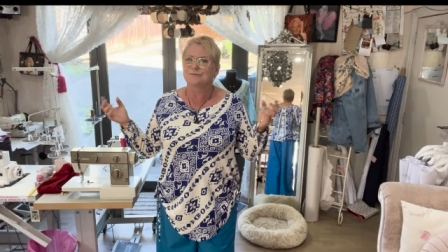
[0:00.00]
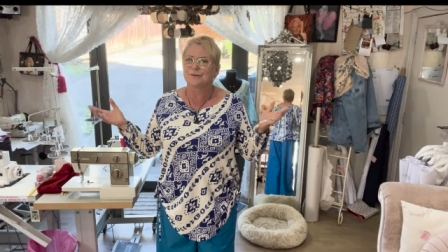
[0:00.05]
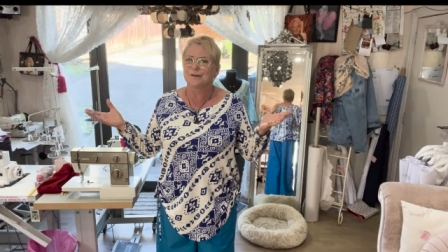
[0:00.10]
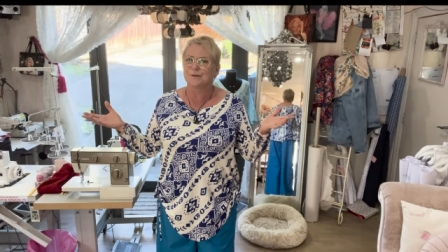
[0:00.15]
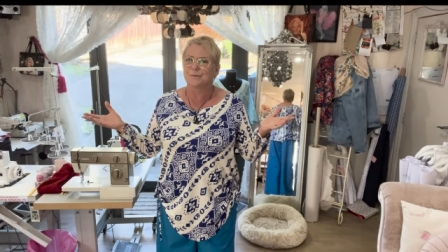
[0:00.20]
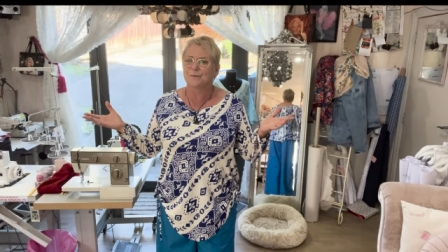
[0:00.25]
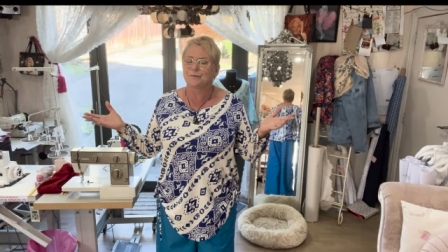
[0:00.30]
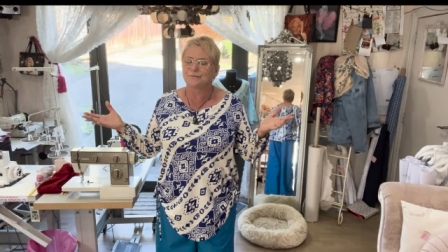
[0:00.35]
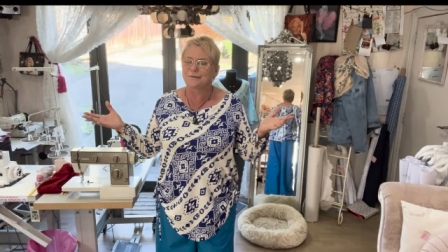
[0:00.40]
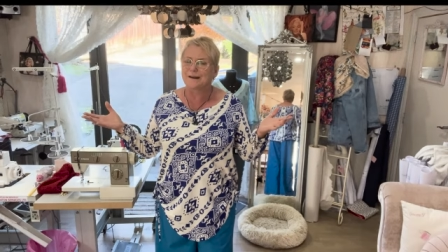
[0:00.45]

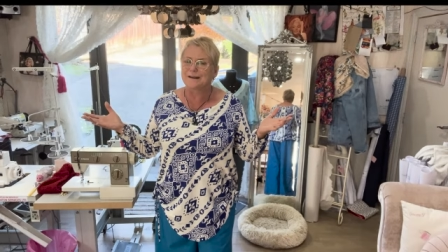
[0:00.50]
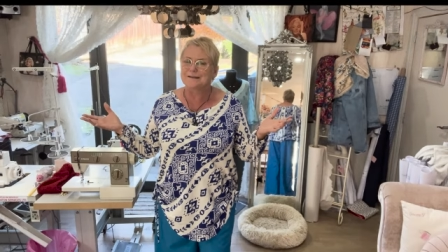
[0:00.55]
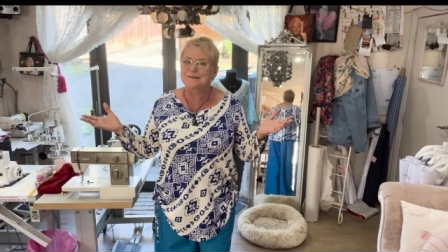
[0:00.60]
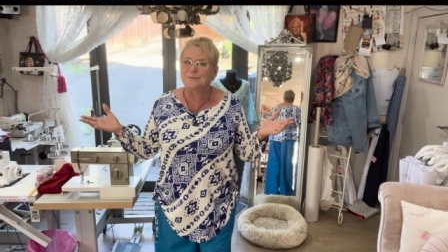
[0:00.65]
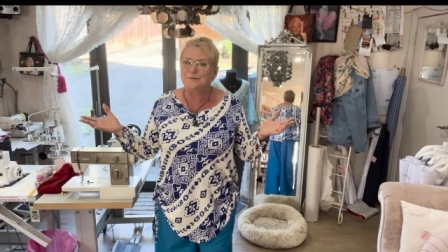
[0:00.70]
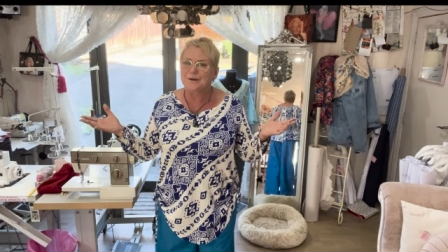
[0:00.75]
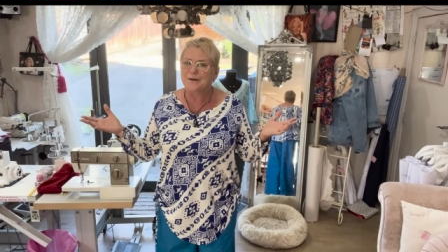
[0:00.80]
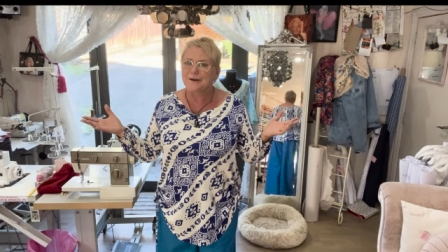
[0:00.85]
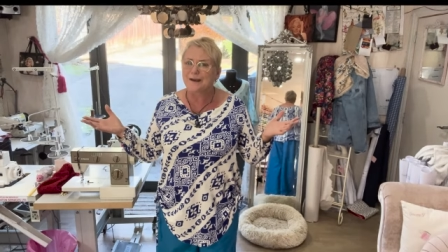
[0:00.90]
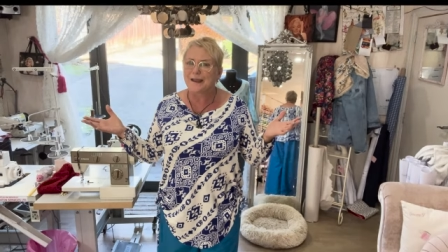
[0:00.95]

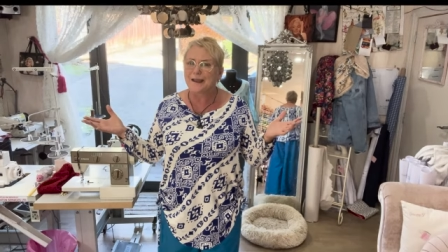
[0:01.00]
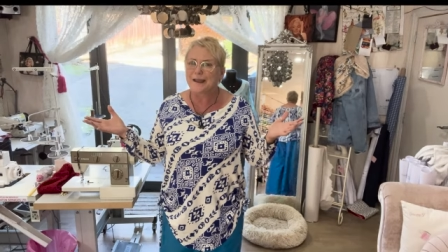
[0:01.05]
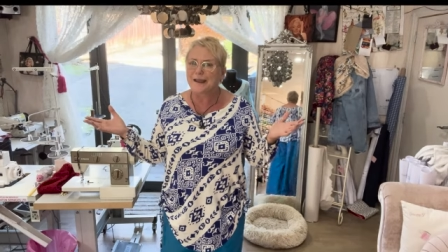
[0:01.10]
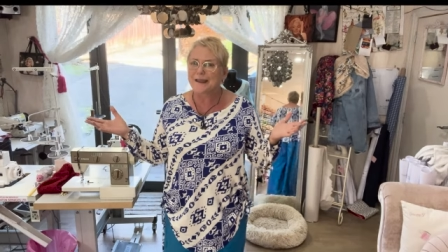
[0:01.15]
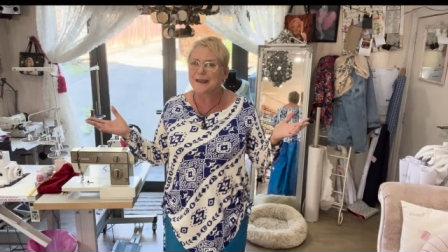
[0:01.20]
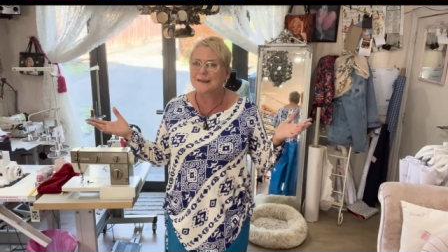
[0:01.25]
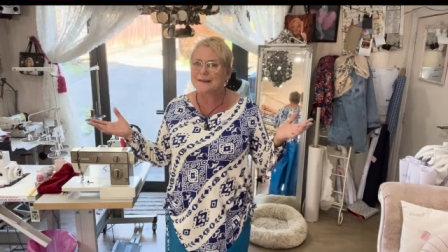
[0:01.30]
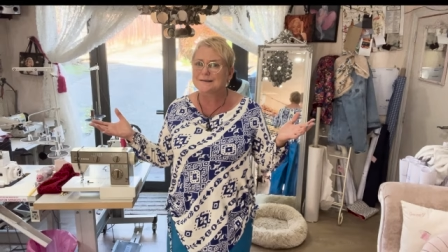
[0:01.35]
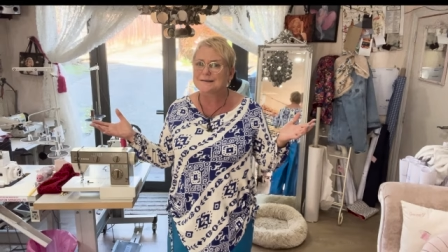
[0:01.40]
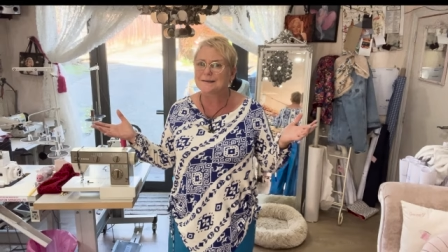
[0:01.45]
ready-to-wear I
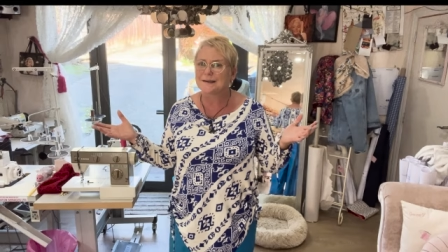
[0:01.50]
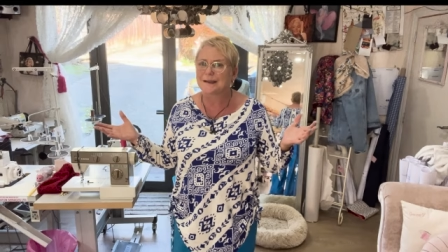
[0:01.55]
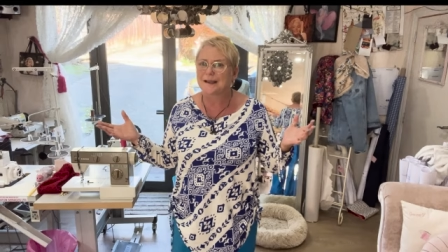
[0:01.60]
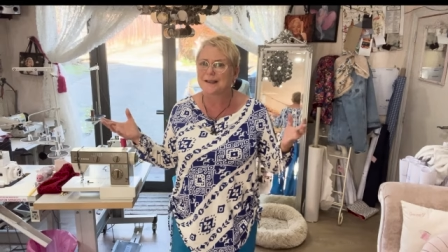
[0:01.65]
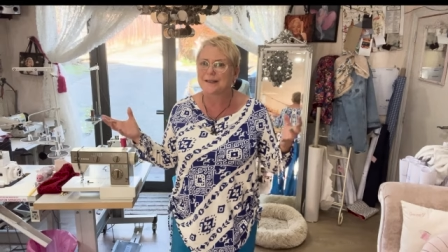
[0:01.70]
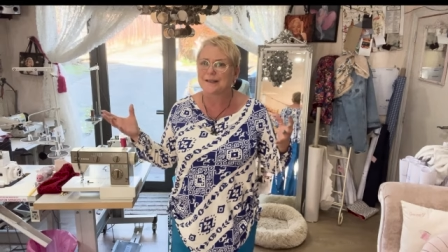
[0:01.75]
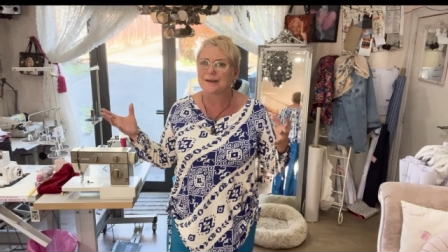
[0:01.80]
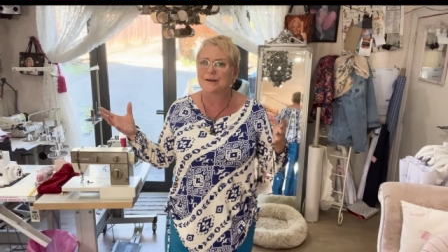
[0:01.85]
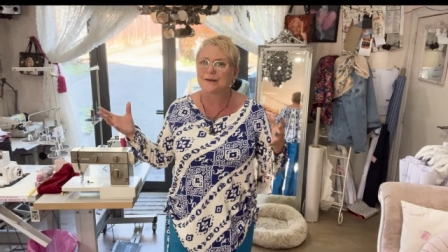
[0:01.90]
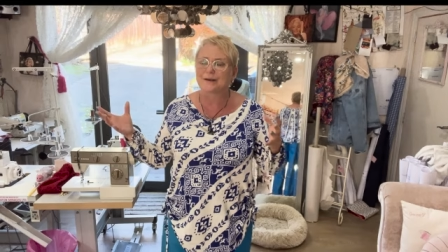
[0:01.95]
had,
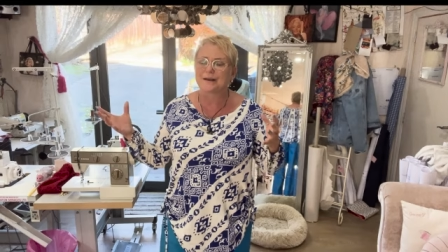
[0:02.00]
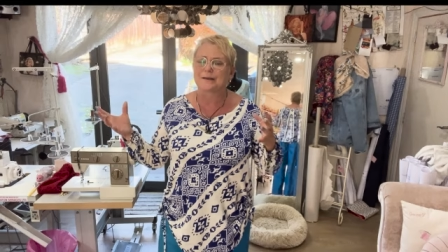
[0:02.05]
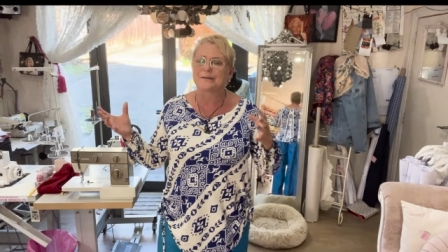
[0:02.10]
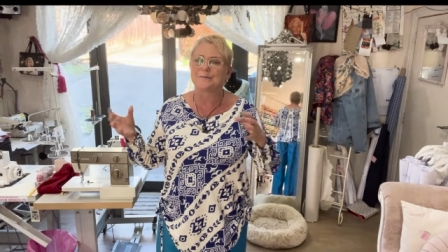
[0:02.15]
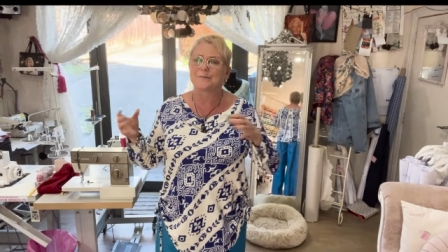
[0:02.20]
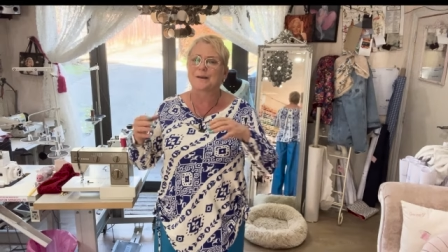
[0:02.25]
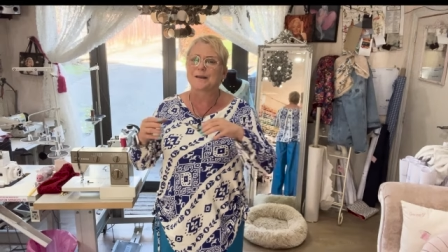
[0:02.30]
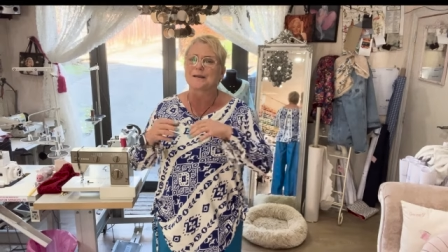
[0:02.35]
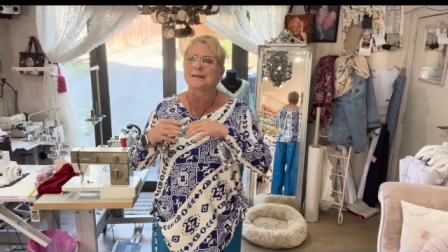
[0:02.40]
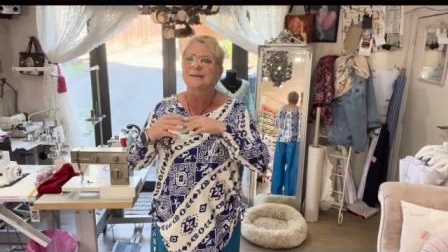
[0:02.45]
and then I
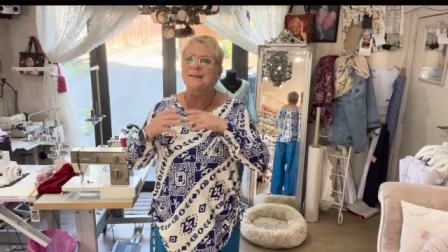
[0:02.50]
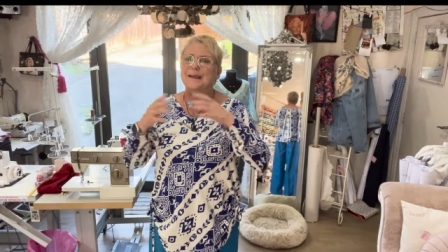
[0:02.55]
expanded